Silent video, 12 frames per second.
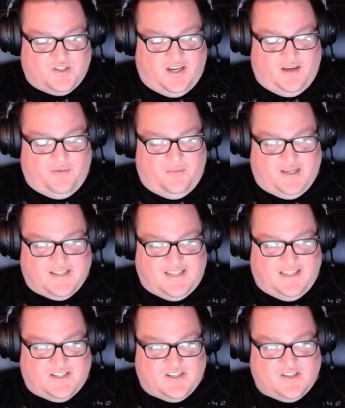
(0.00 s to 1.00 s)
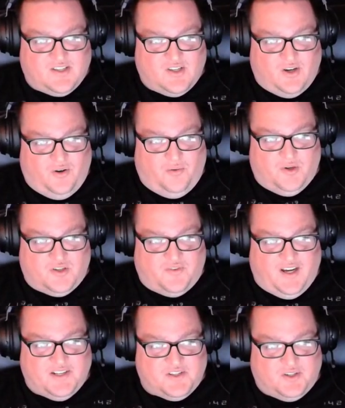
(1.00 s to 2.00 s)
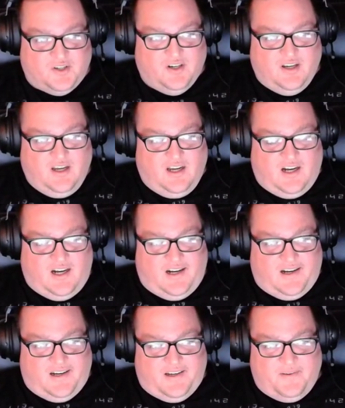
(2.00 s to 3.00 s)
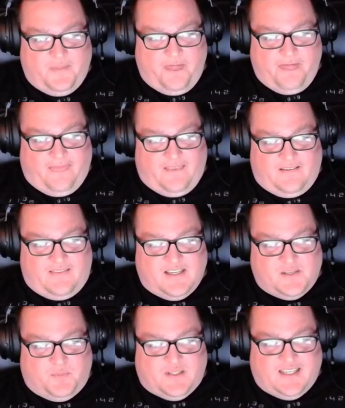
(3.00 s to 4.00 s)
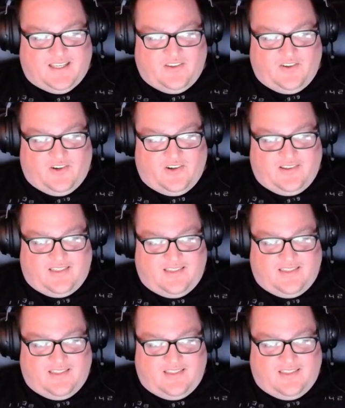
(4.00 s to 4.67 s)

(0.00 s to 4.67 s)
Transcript: time and makes things so much faster. This particular